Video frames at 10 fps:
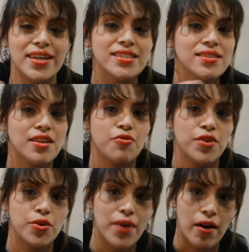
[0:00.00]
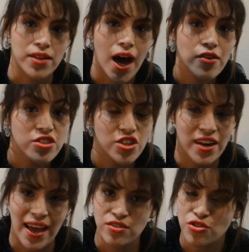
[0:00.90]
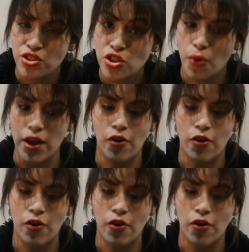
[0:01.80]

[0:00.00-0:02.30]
easily figure out how you're going to end your story